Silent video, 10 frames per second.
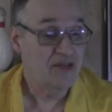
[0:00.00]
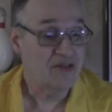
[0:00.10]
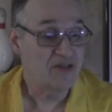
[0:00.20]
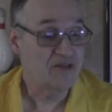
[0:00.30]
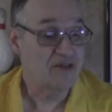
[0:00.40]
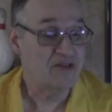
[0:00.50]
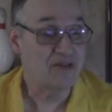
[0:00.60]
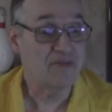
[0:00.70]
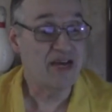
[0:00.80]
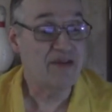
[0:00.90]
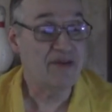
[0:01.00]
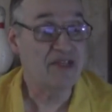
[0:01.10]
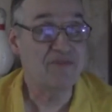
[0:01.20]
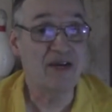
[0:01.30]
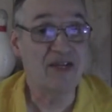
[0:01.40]
Shirts are supplied by
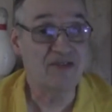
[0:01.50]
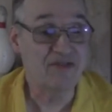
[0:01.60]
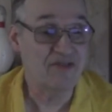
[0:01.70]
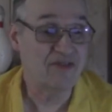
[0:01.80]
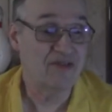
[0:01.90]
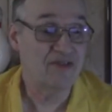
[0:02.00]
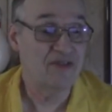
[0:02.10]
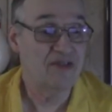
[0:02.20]
sponsors.